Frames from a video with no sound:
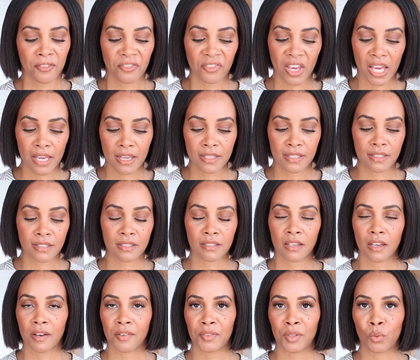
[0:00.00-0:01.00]
face
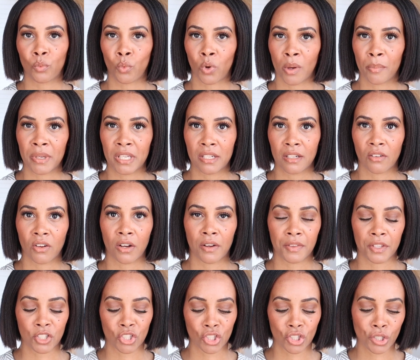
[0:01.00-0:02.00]
of the woman
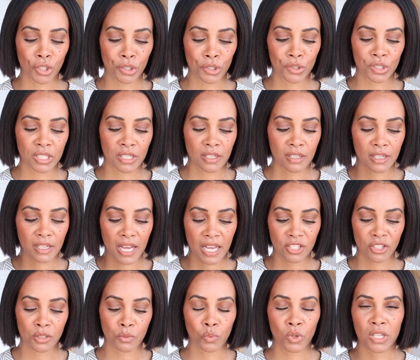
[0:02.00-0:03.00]
on the shirt i
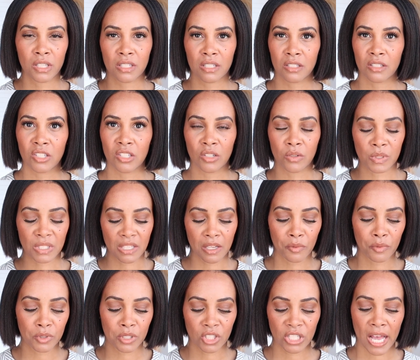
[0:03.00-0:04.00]
just wanted to you know instead
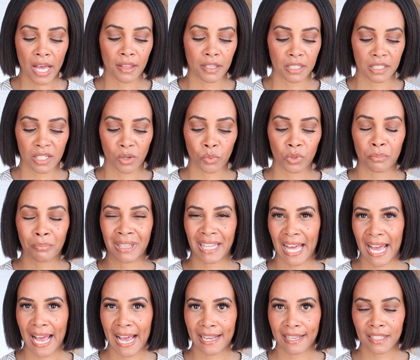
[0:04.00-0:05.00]
of styling it up with
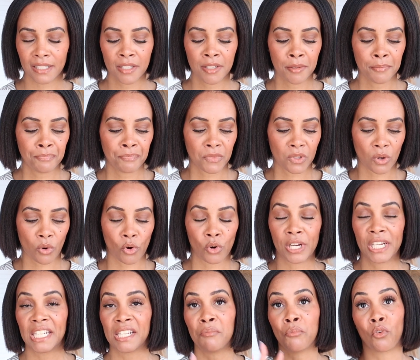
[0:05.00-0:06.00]
black or
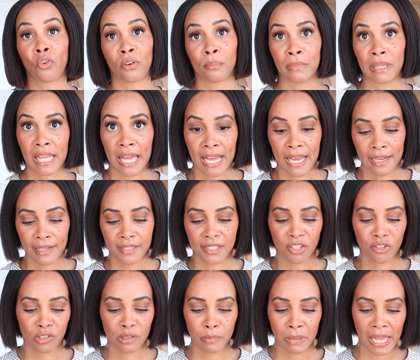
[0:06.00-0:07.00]
any more black because
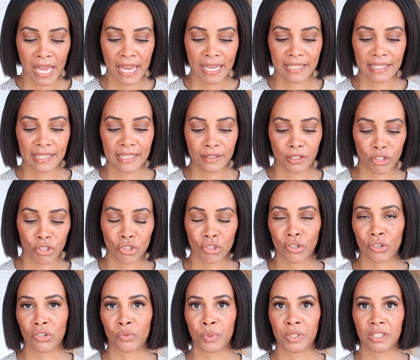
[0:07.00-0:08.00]
there's black in the
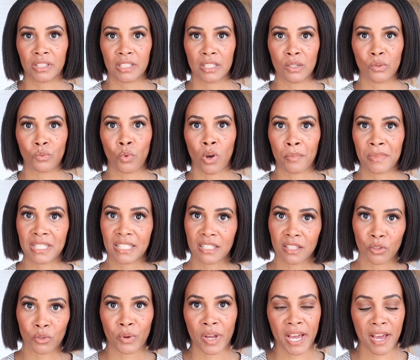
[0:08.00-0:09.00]
shirt with the woman's
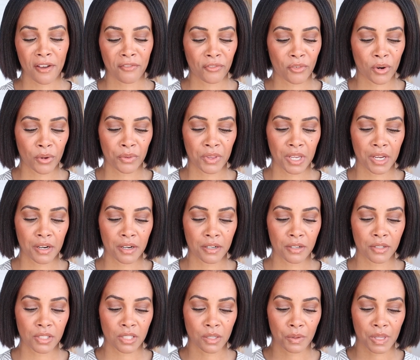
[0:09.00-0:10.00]
little afro
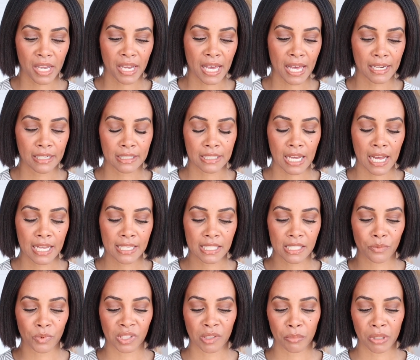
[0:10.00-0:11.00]
there so that kind of ties
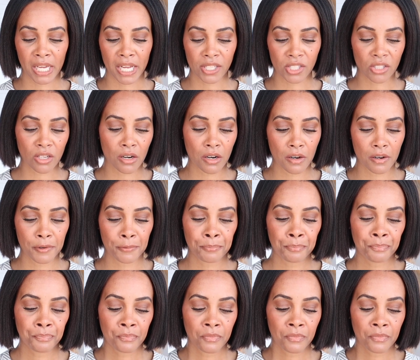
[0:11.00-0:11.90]
in with the black skirt